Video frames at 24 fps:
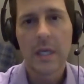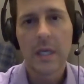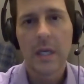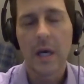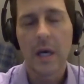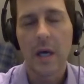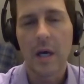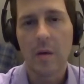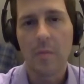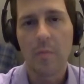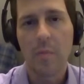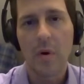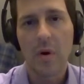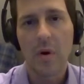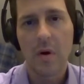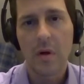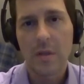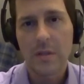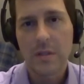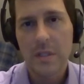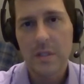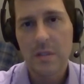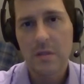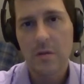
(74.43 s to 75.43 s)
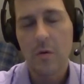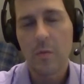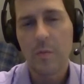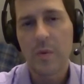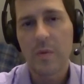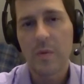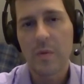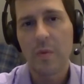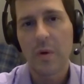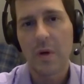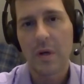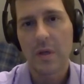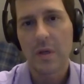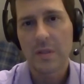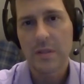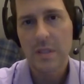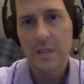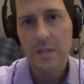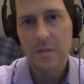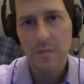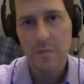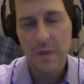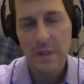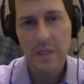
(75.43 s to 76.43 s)
Paul's is open. Paul's
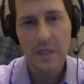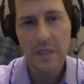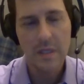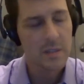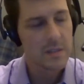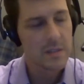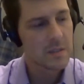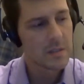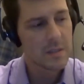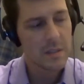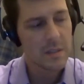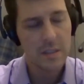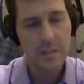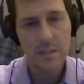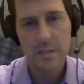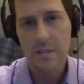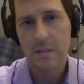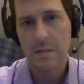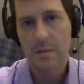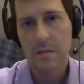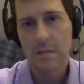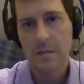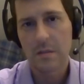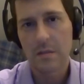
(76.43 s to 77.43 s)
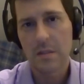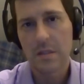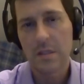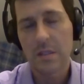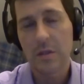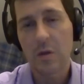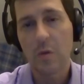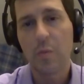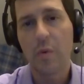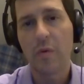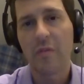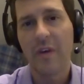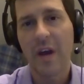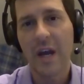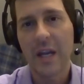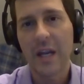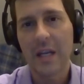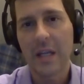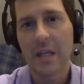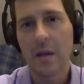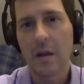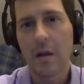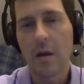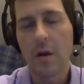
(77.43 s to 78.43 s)
is still
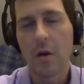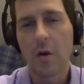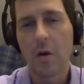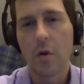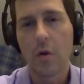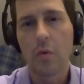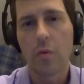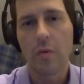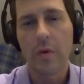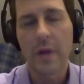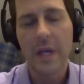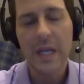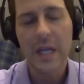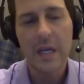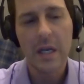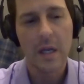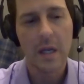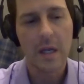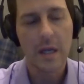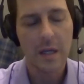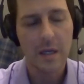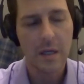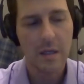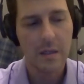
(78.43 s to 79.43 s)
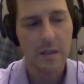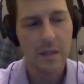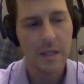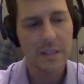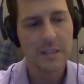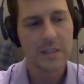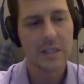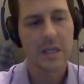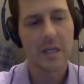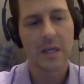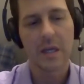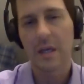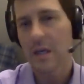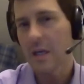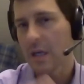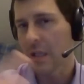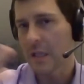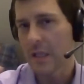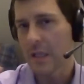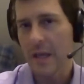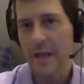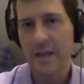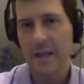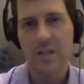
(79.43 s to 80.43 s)
providing great eclectic
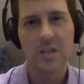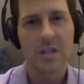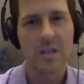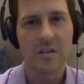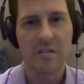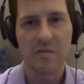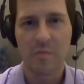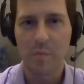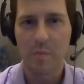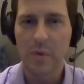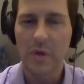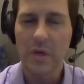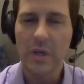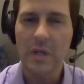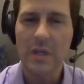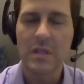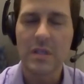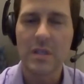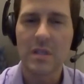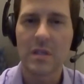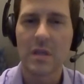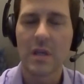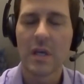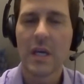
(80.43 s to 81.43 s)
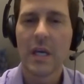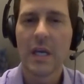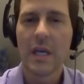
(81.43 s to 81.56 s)
collection of books.